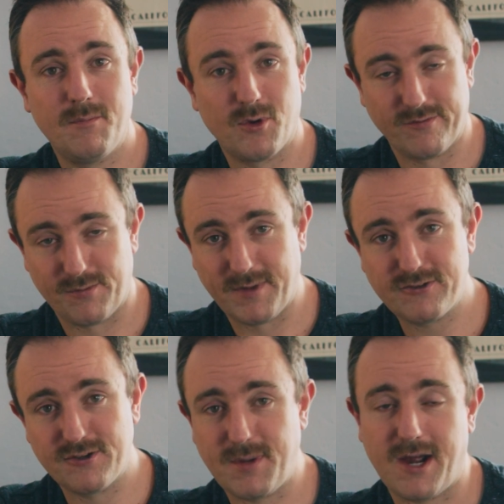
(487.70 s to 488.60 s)
more
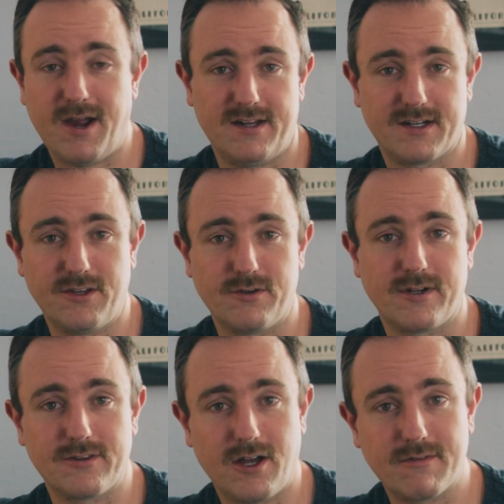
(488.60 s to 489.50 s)
information about how to color
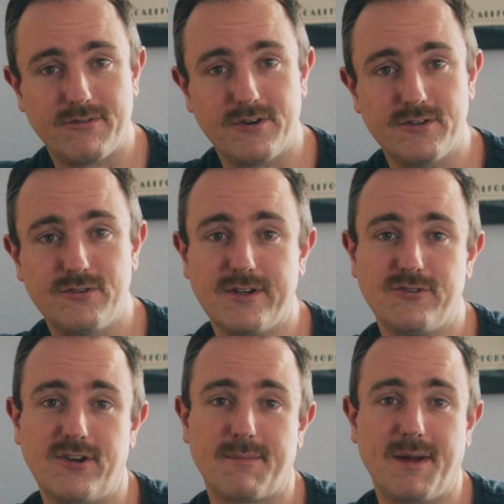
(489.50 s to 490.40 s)
grade log footage, you can
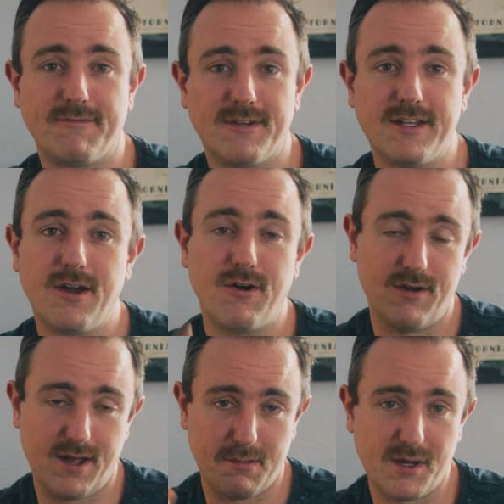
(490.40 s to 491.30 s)
check my video
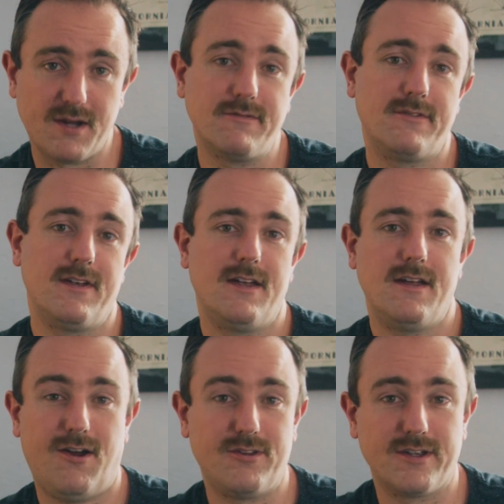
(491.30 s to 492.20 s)
above.
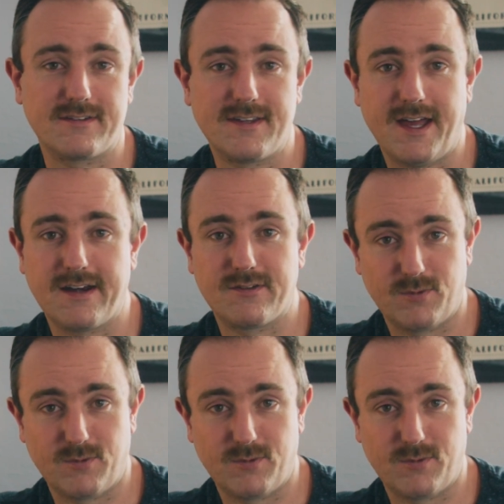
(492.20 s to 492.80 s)
I'll link to that as